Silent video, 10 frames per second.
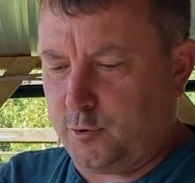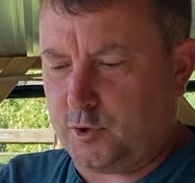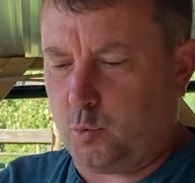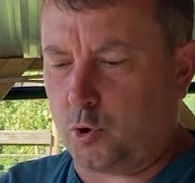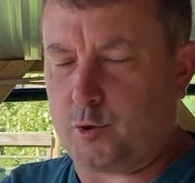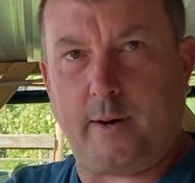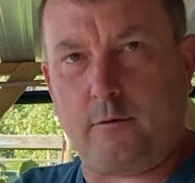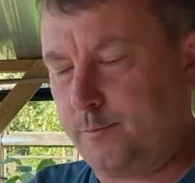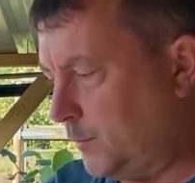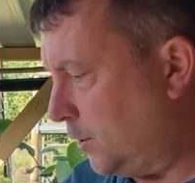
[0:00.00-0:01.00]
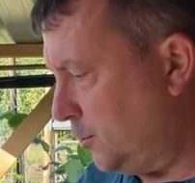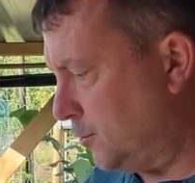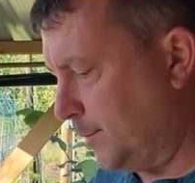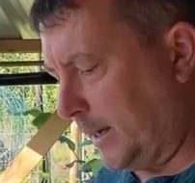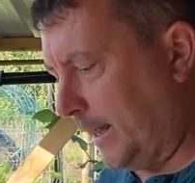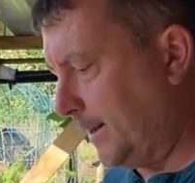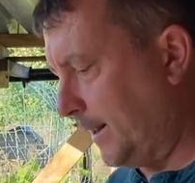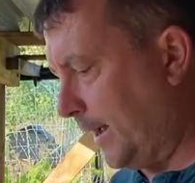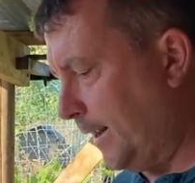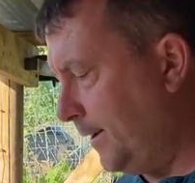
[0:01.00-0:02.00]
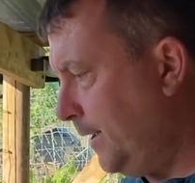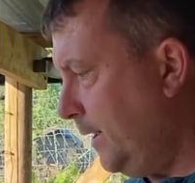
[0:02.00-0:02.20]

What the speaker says: I just wash them out and use them again and again.